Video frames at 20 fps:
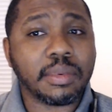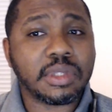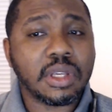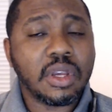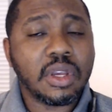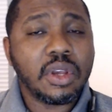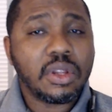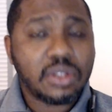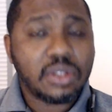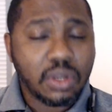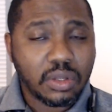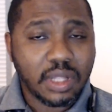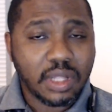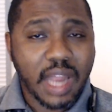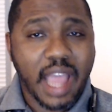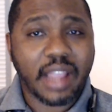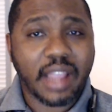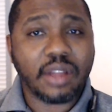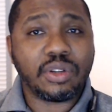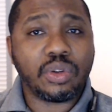so that I
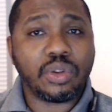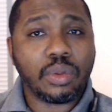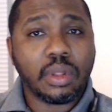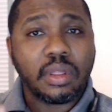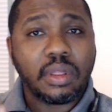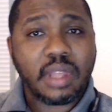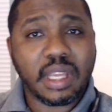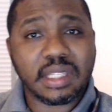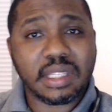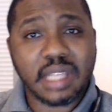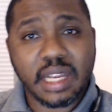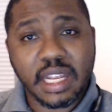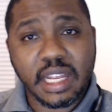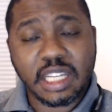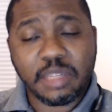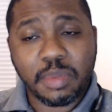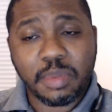can do the things that need to be